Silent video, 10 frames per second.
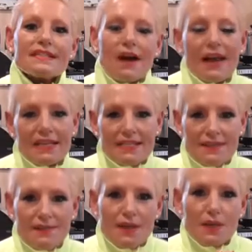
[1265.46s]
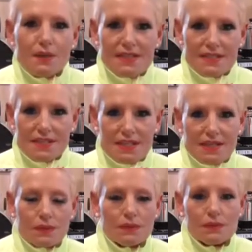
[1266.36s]
scientific
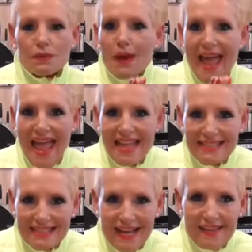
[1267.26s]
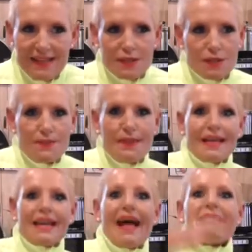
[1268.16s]
question or answer, there should be
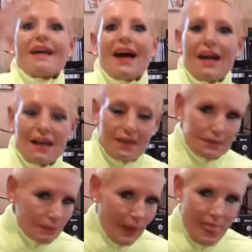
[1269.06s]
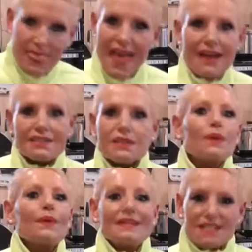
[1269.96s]
another 1,000
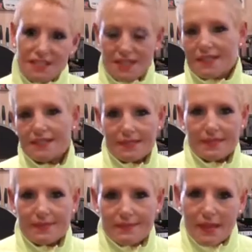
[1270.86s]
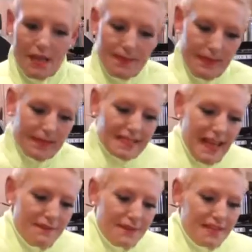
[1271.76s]
questions. Because
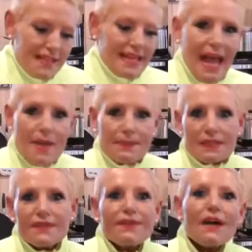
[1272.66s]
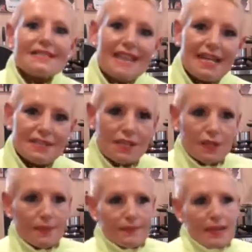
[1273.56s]
everything that happens, if I say to
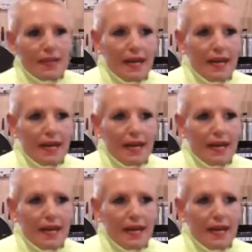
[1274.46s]
you,